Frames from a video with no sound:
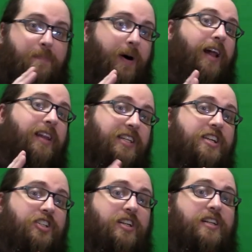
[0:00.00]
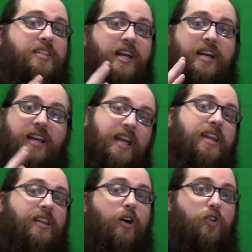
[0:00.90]
politicians
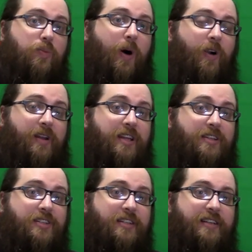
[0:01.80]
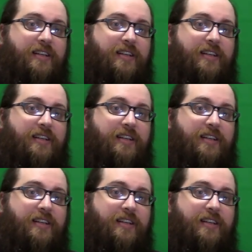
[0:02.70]
in those parties.